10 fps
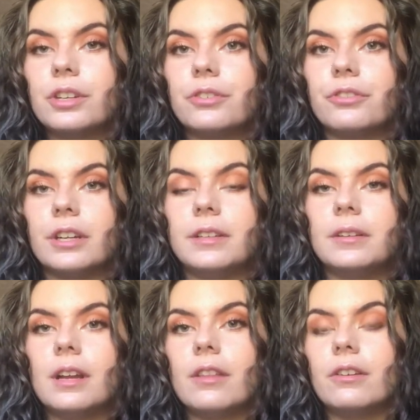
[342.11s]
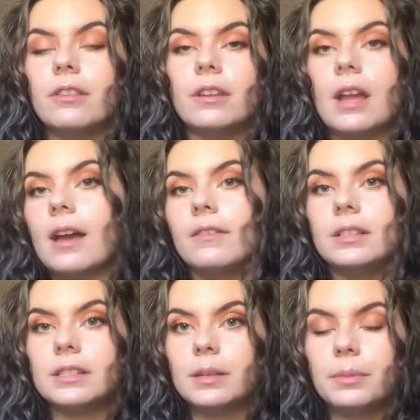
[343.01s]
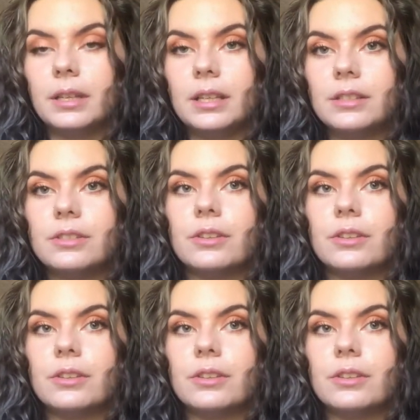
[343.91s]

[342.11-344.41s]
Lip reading: children other than having siblings.